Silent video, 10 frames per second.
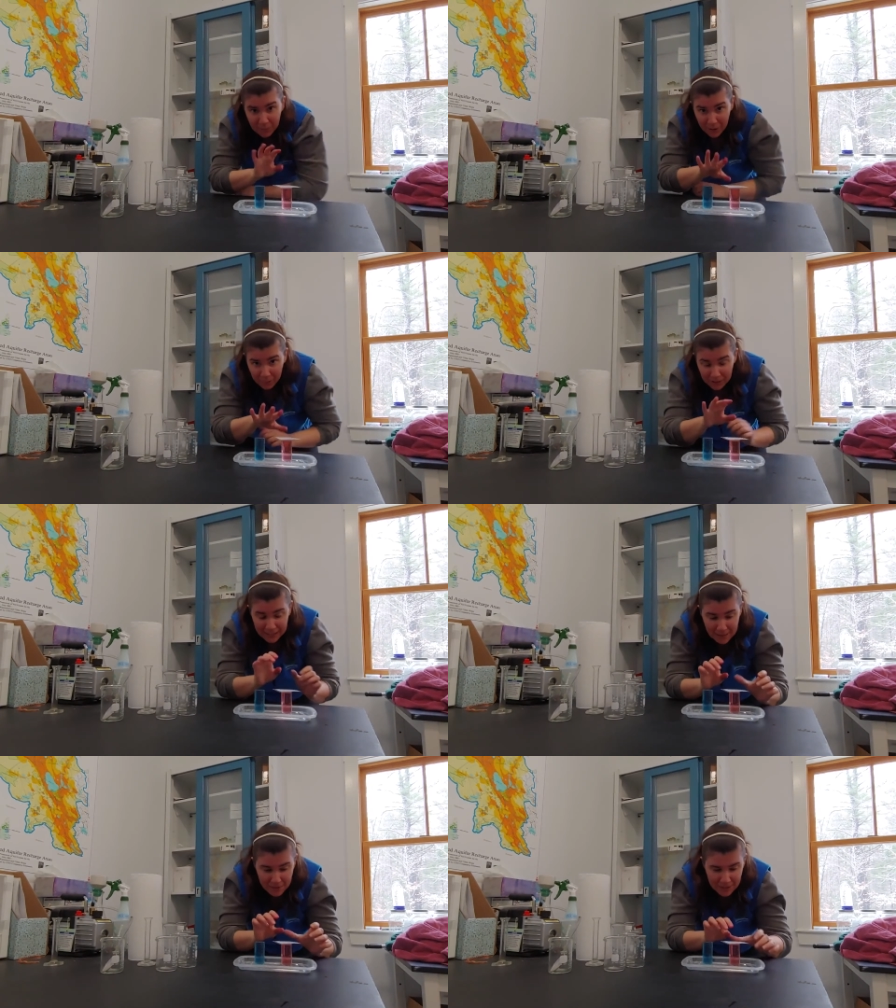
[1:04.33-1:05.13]
but I'm going to
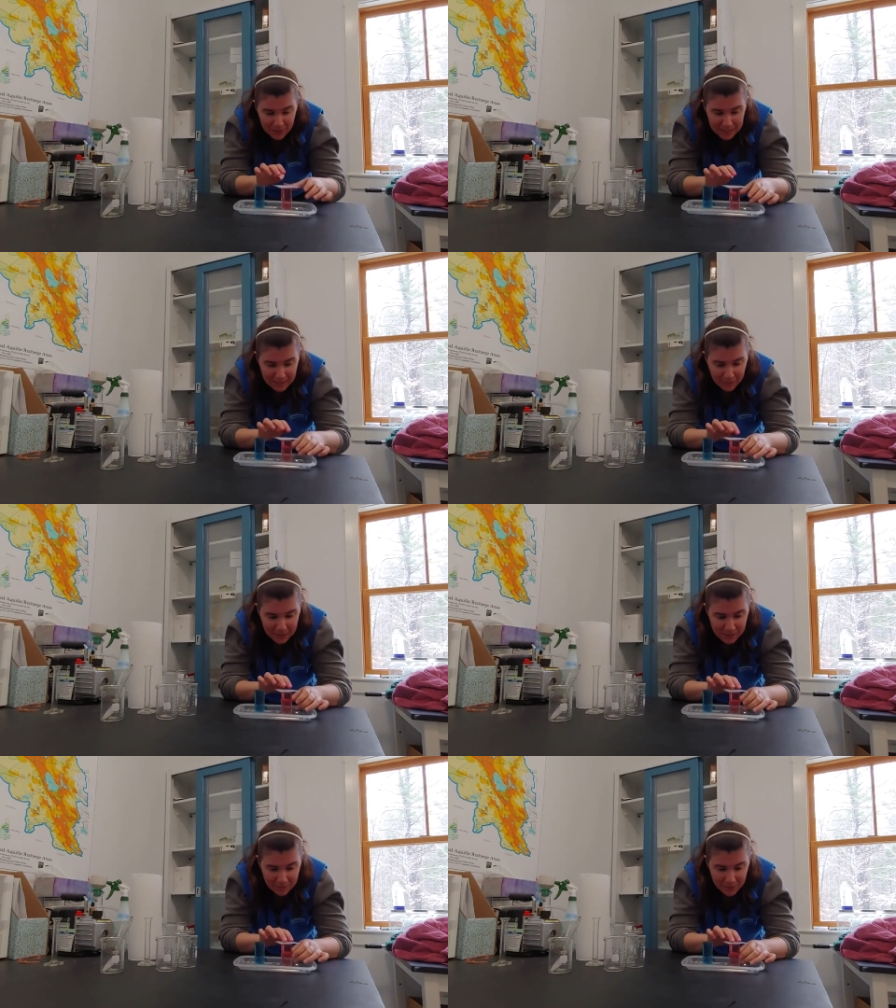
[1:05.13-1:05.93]
keep this plastic
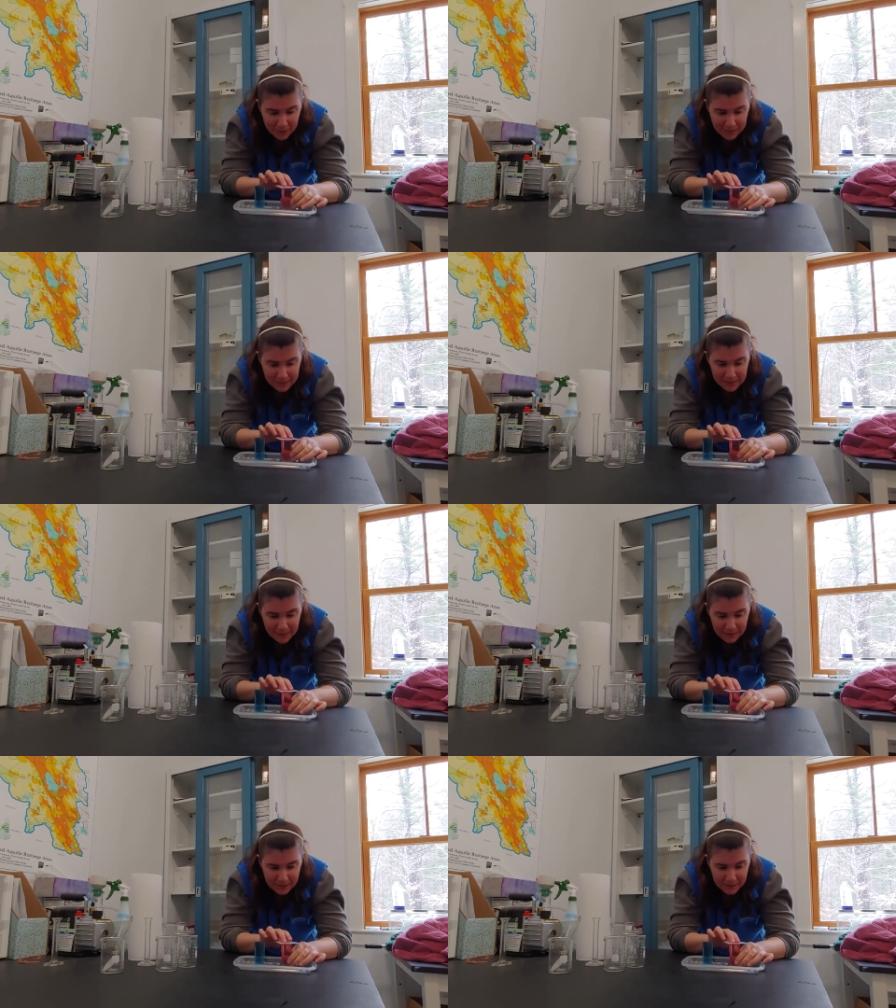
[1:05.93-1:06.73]
piece in place.
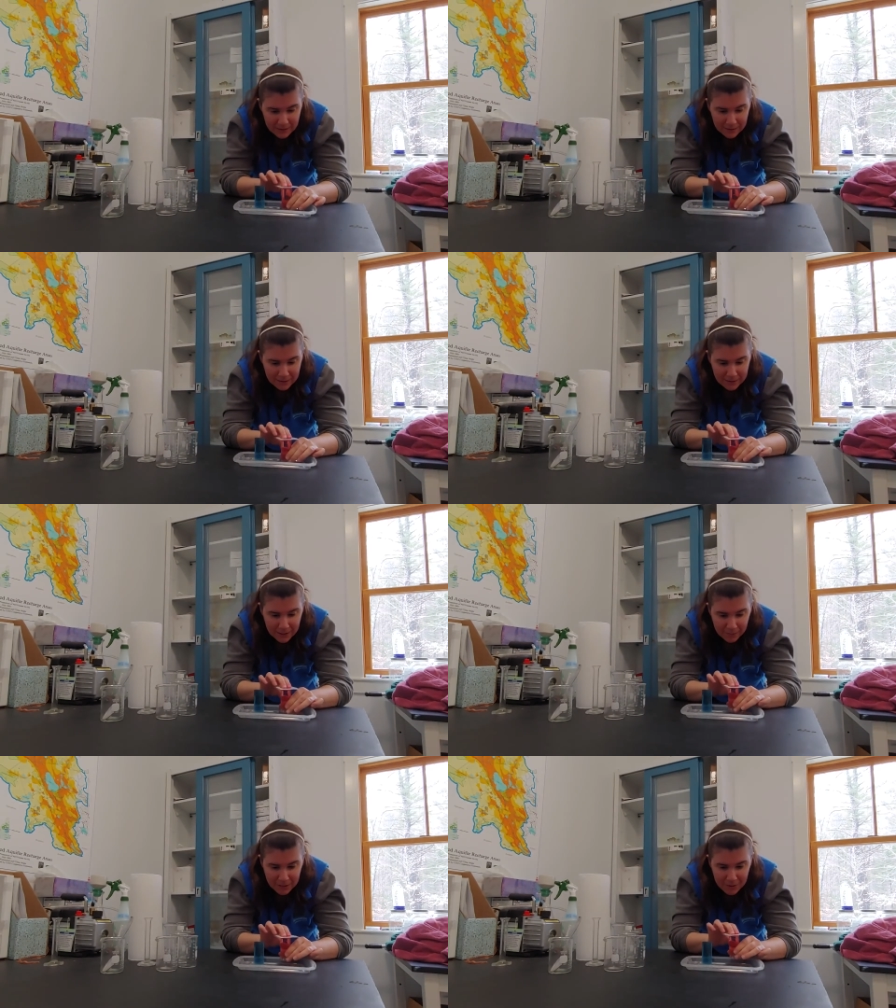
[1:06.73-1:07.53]
It's
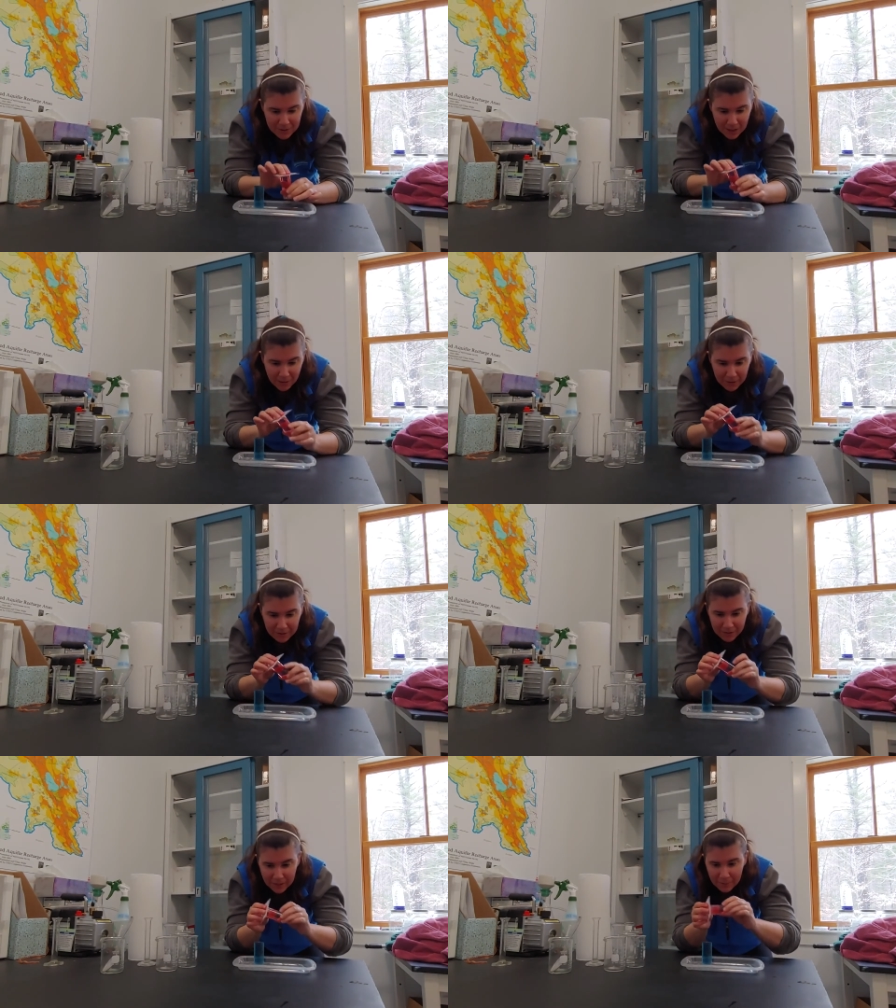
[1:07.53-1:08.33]
going to be used to help me
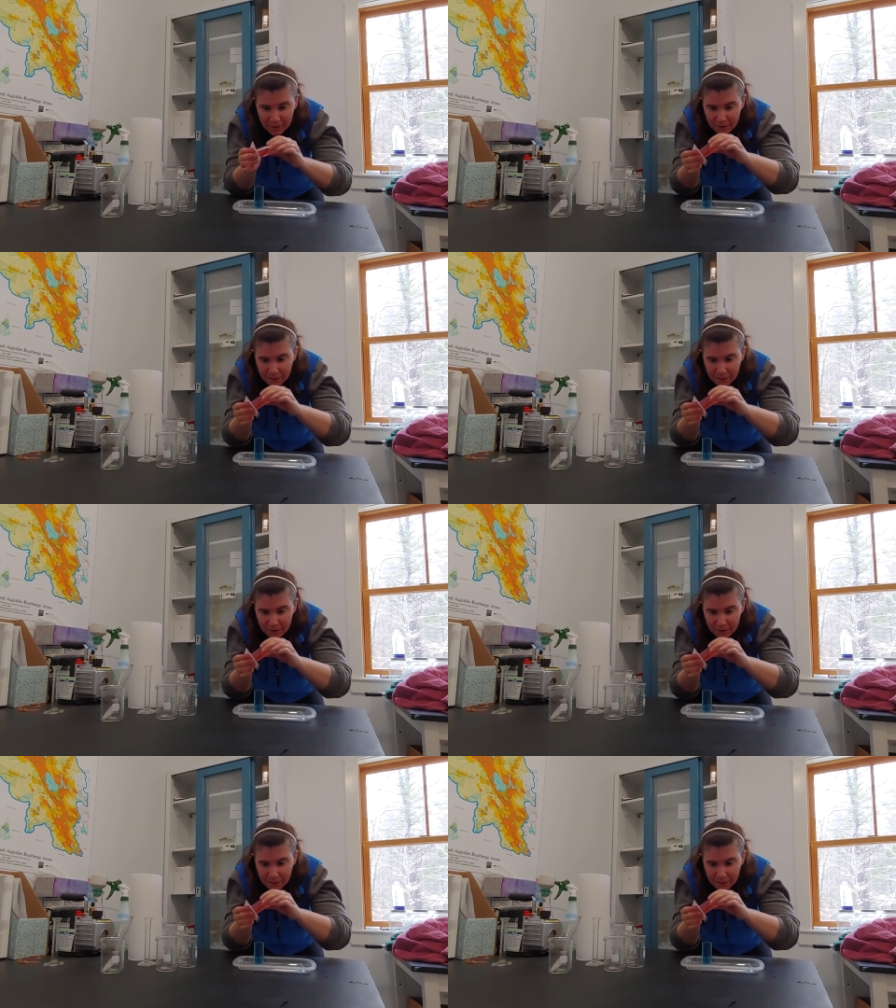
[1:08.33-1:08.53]
flip.